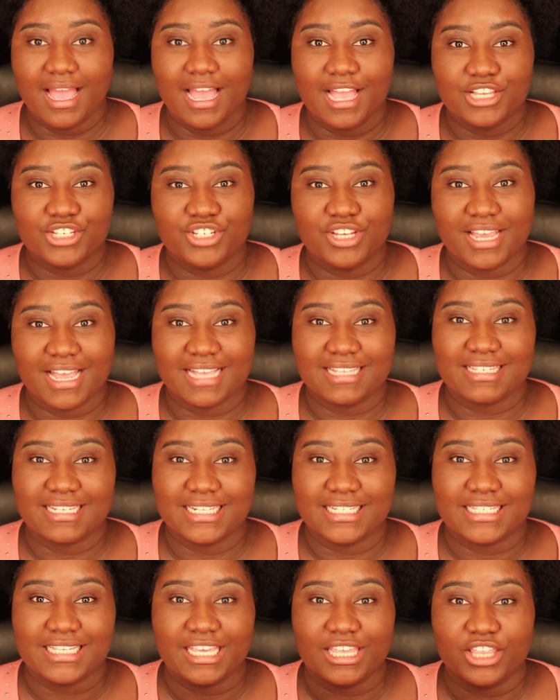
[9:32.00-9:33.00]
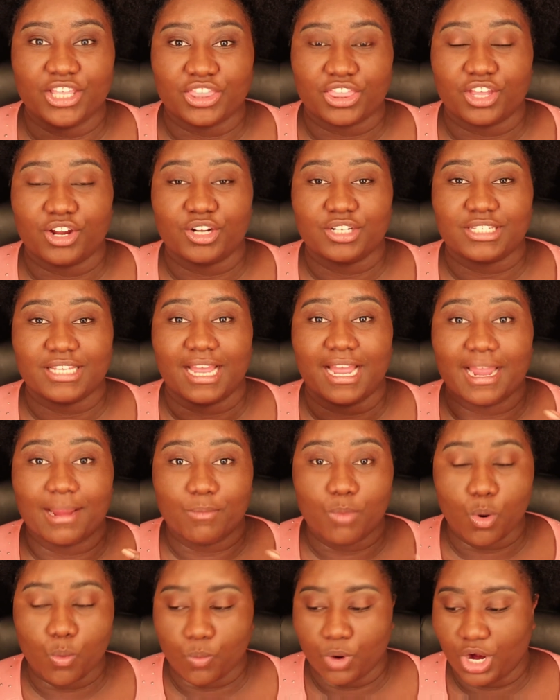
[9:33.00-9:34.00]
As you guys can see, the third
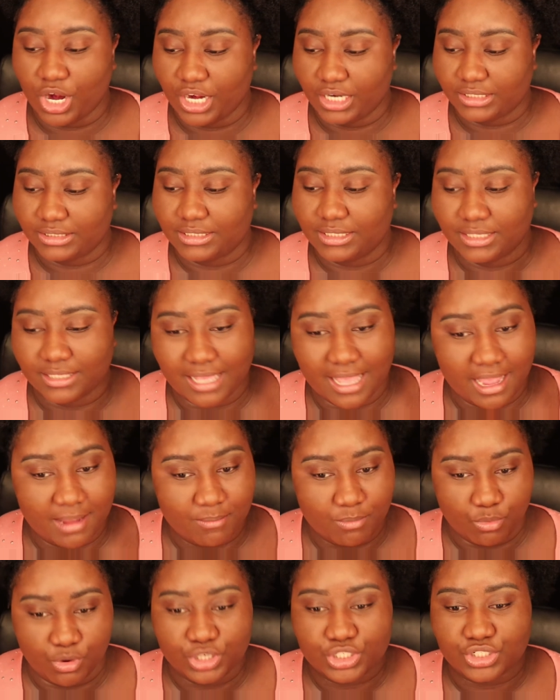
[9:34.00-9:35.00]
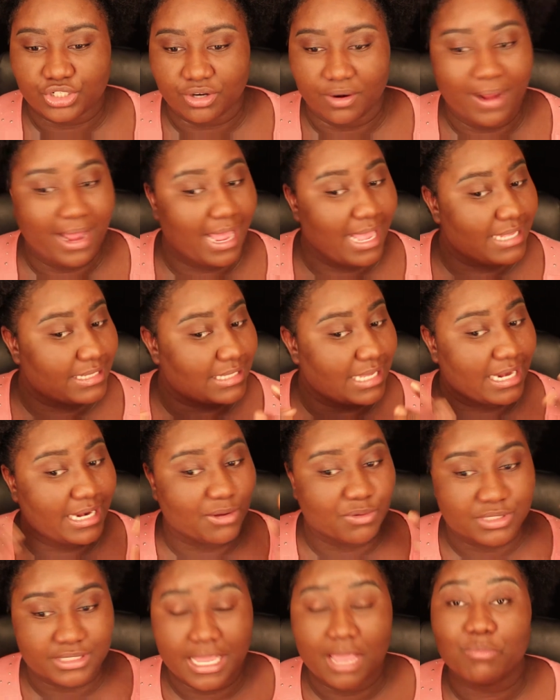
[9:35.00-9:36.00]
time worked. I moisturized and
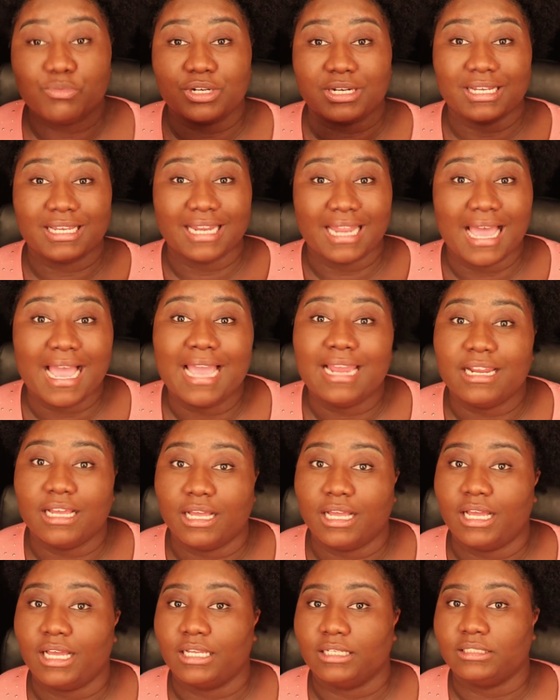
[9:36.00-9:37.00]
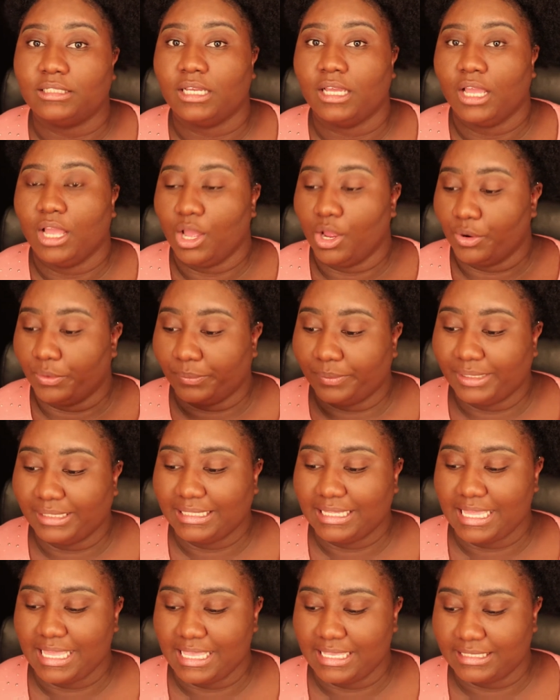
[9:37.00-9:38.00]
it was able to glide on
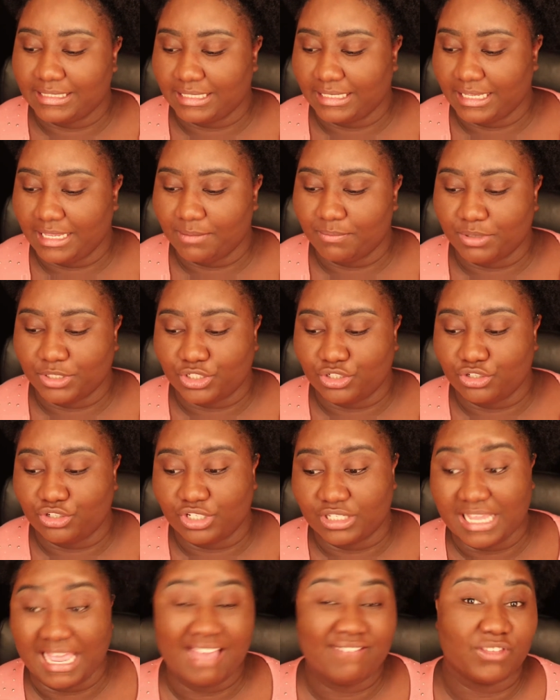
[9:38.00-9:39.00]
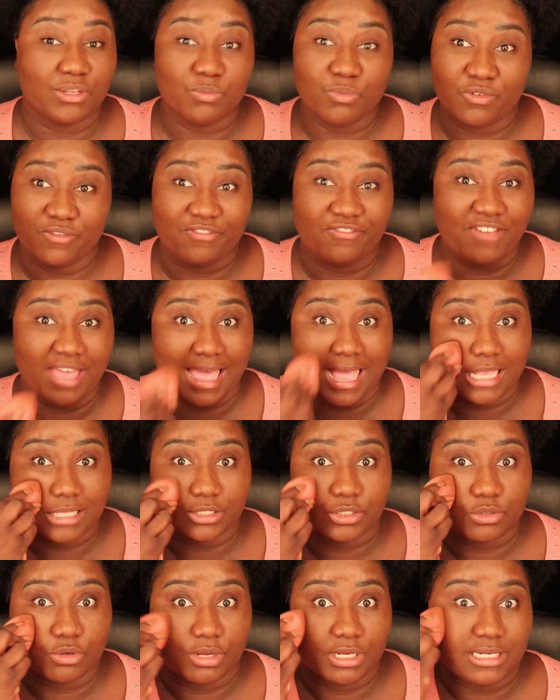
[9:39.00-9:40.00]
really easily, but you just have to move
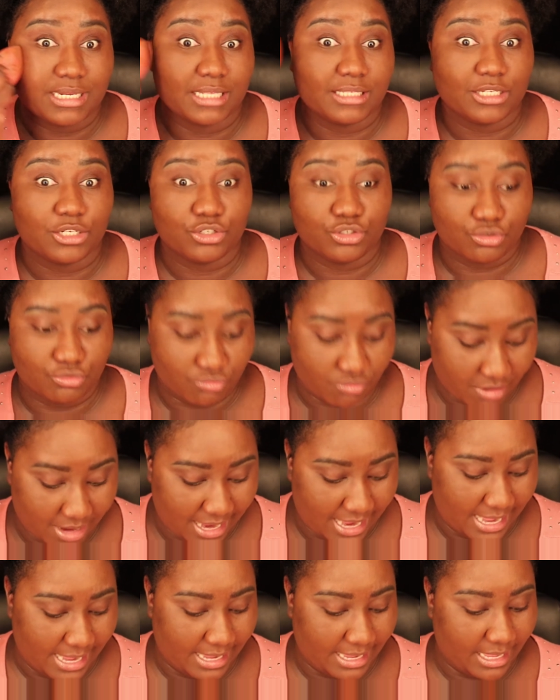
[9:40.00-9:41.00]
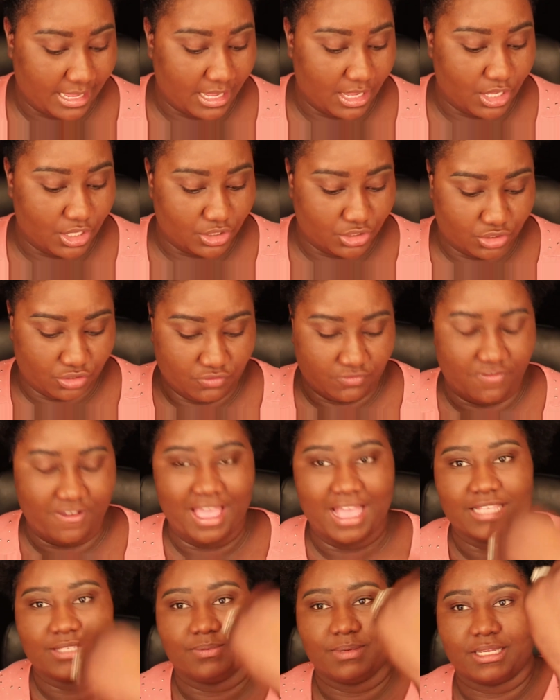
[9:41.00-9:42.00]
fast so it doesn't dry too
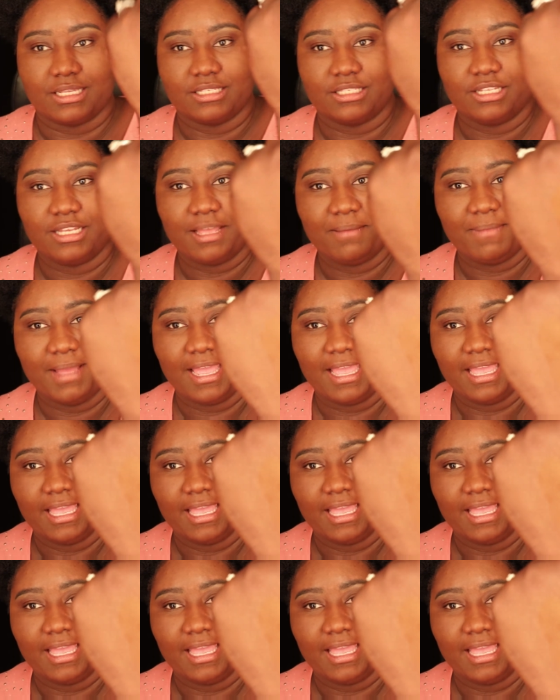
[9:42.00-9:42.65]
fast, because look at my